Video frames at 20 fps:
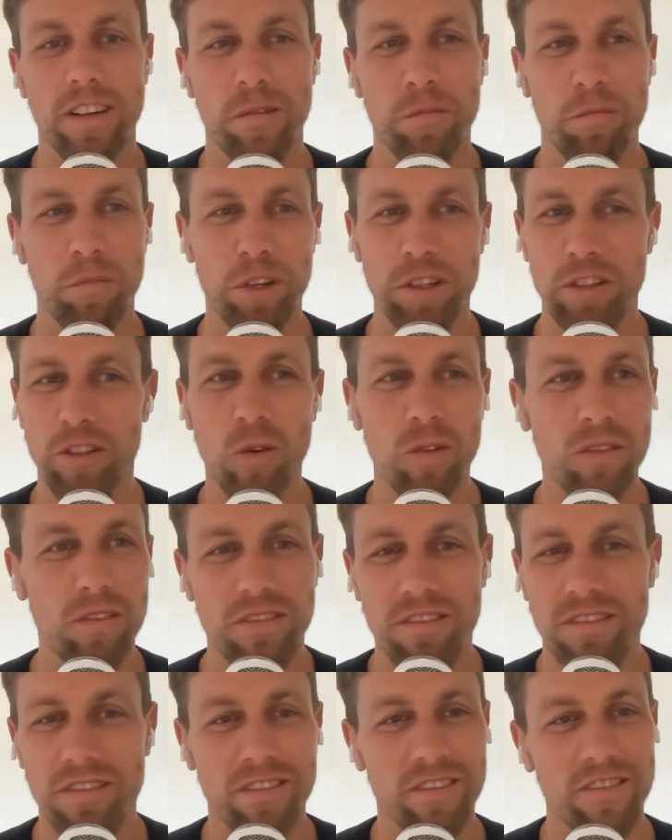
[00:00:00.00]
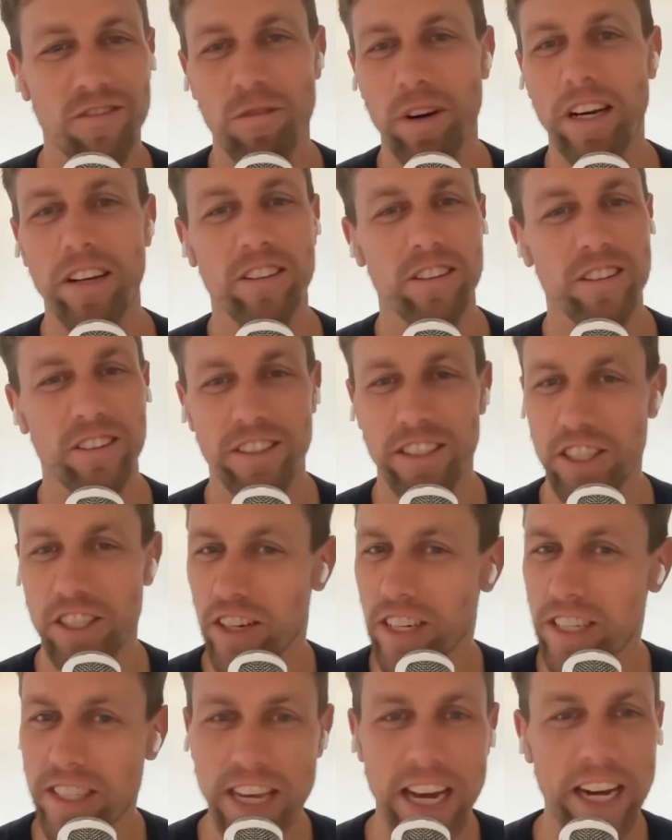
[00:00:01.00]
but don't regularly
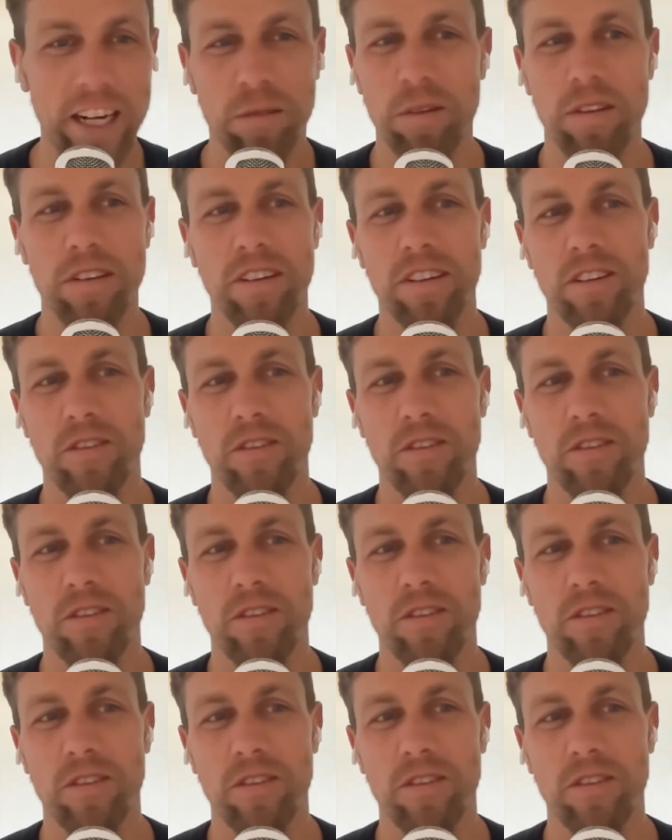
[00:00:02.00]
transact with it.